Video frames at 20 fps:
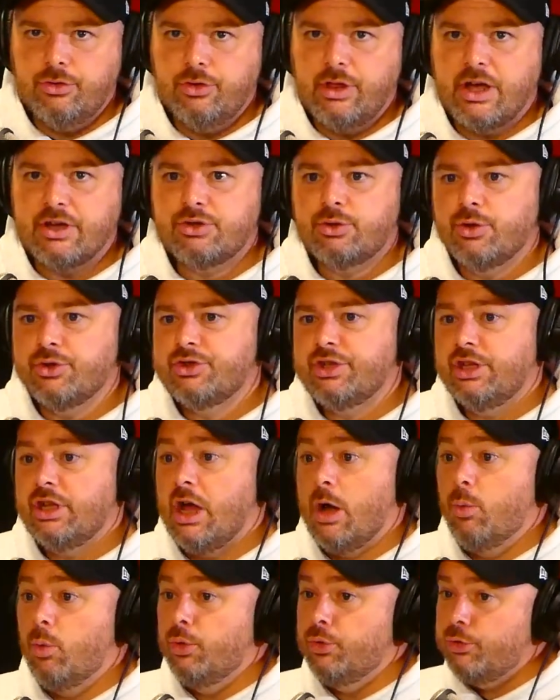That's not saying
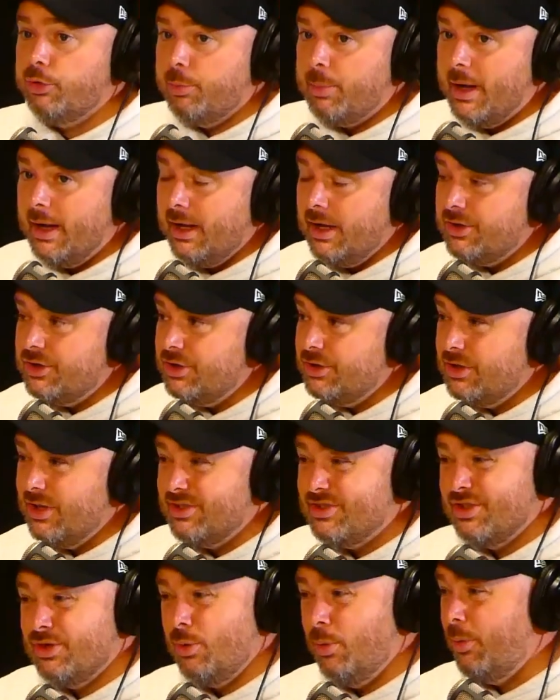that I won't do packages. I
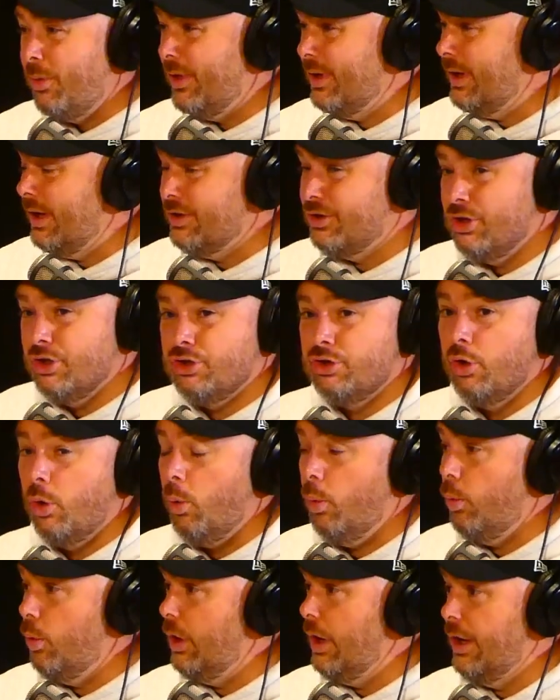just don't think, it's just
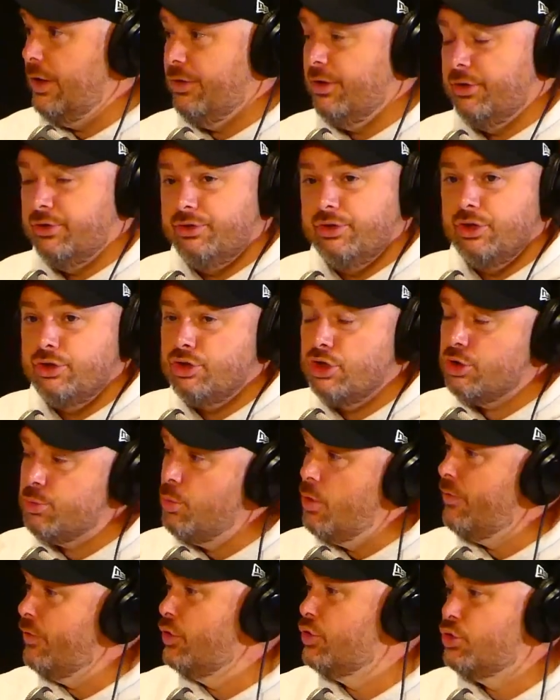not, they're just
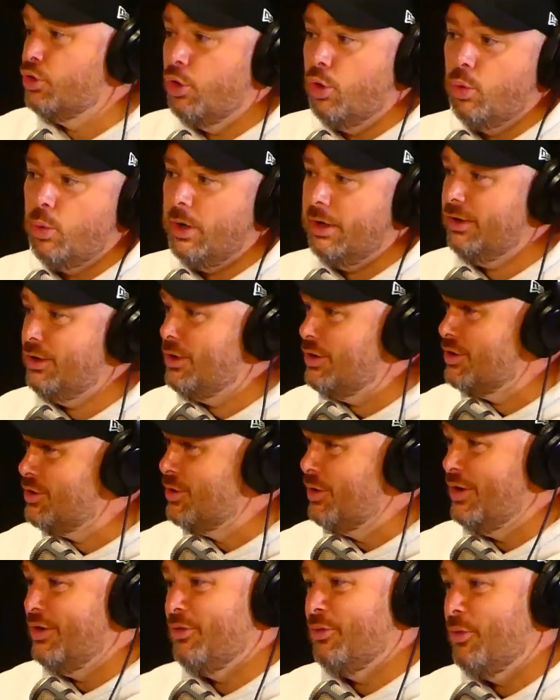moving so quick that it's
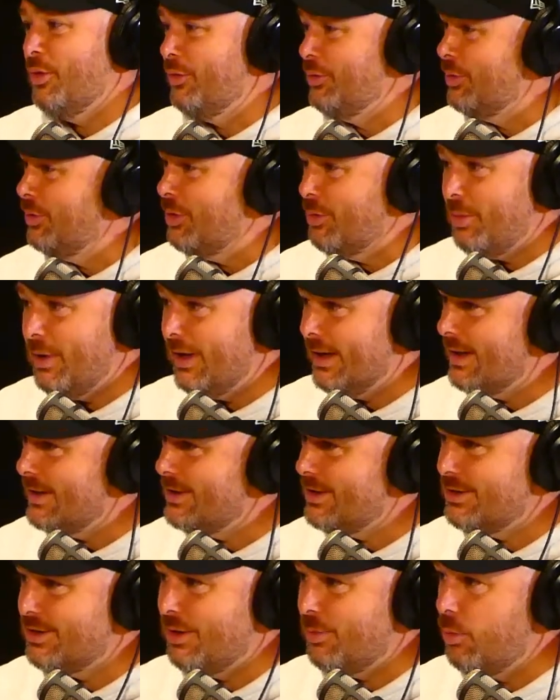not even worth doing the
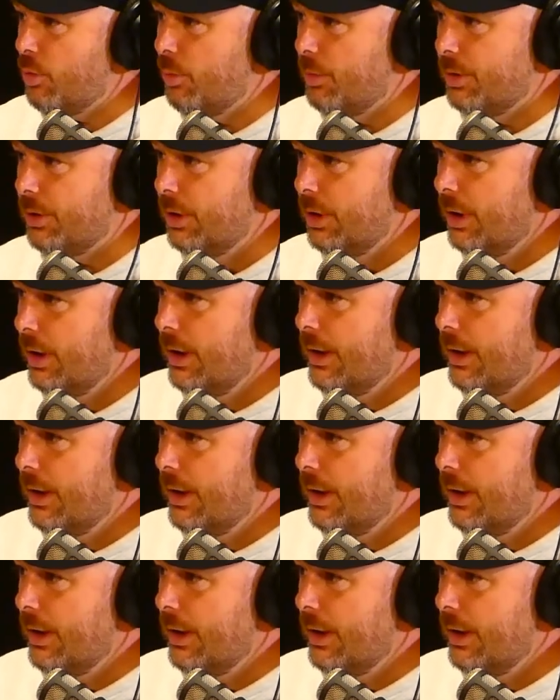packages at the moment.